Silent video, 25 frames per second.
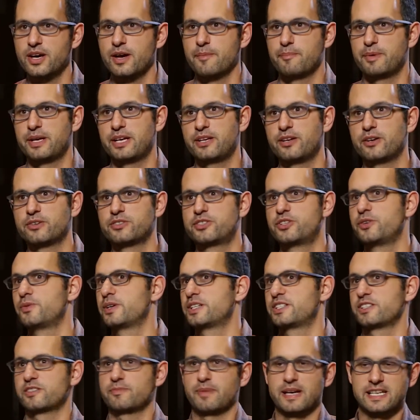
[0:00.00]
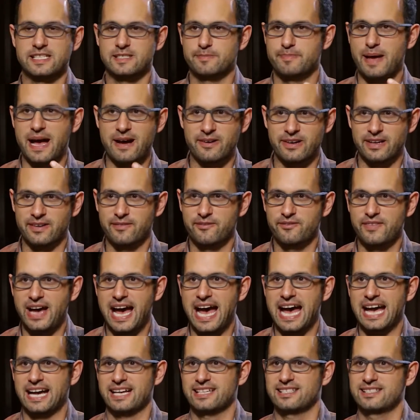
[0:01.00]
but you don't do it just by spouting
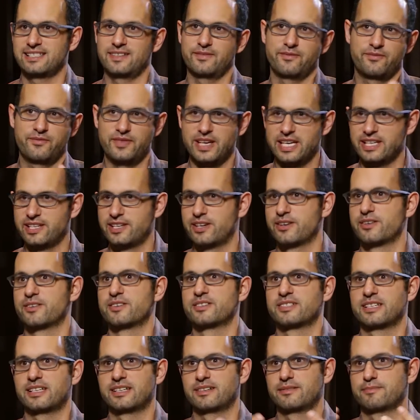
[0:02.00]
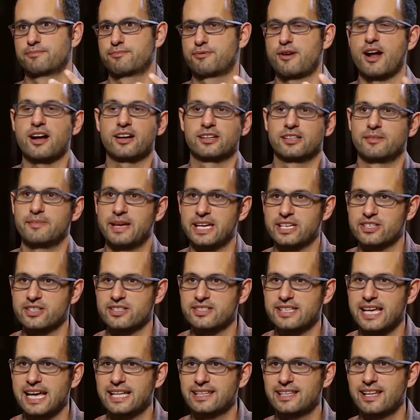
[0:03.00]
facts and figures and
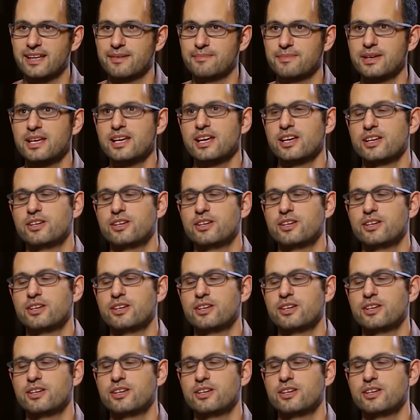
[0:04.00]
proclamations at them.